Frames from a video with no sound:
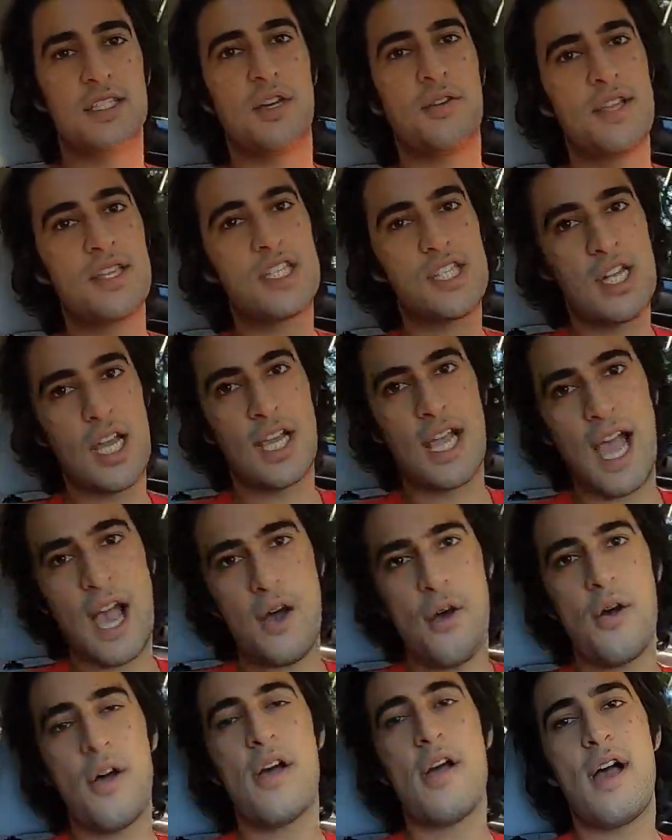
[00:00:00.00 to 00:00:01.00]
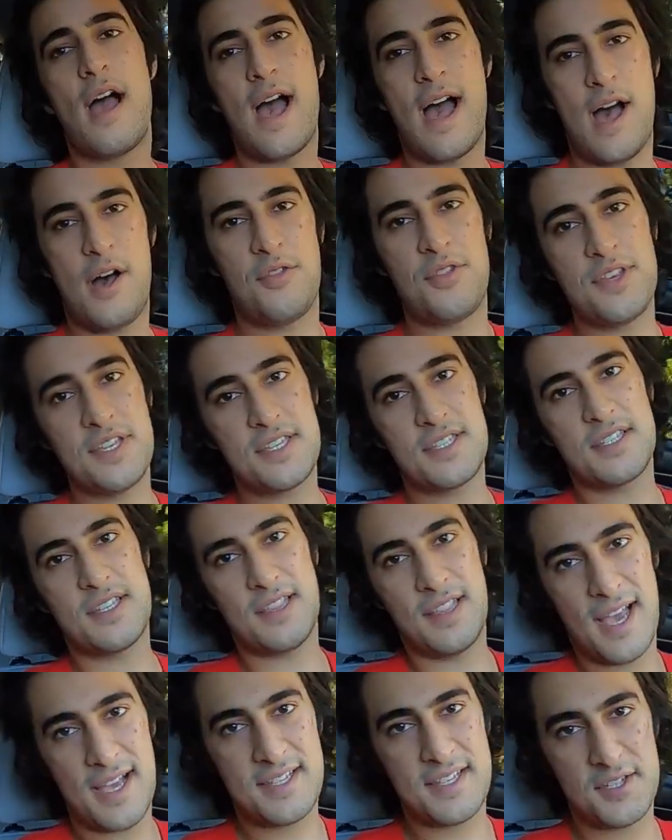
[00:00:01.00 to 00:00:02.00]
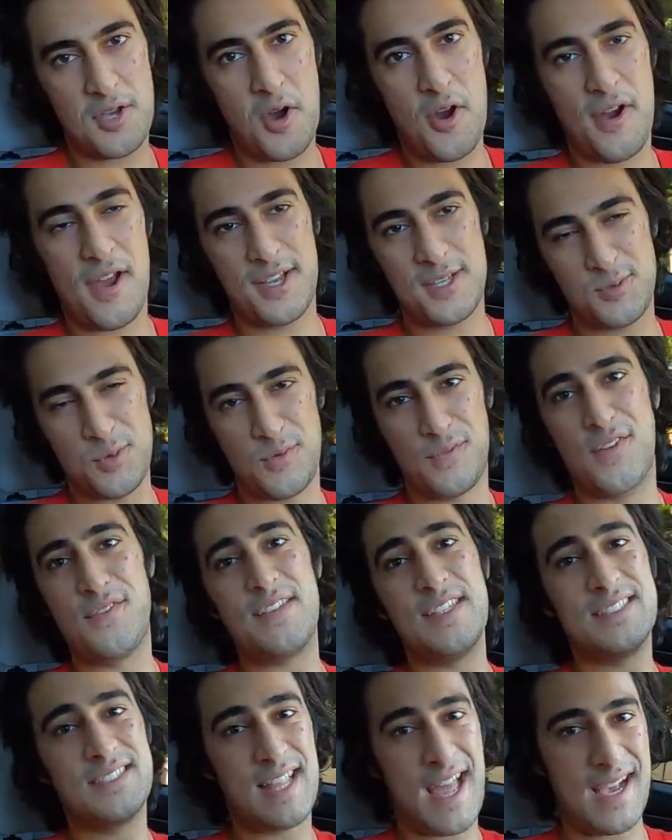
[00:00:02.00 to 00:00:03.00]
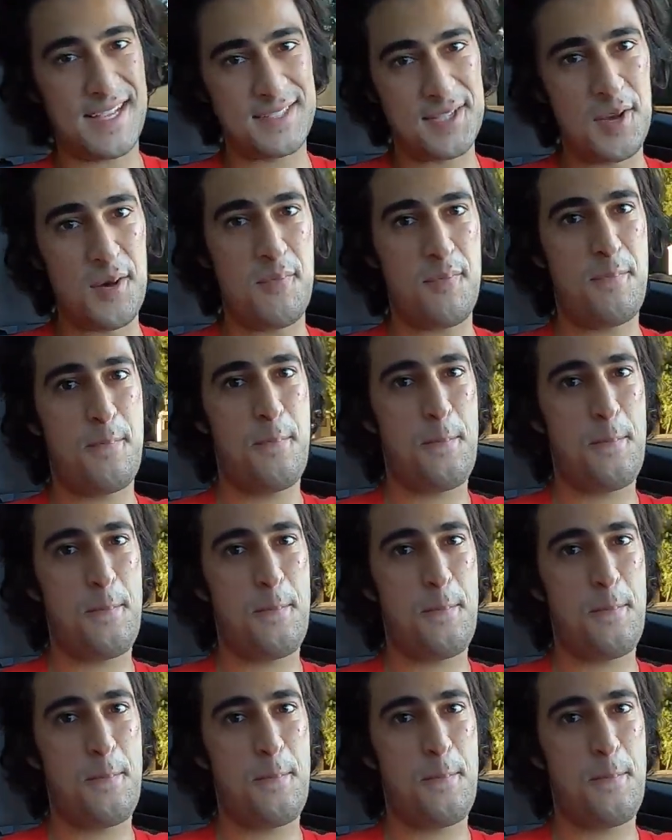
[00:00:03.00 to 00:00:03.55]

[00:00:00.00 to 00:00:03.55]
So let's check out how this Lexus RX 350 stacks up.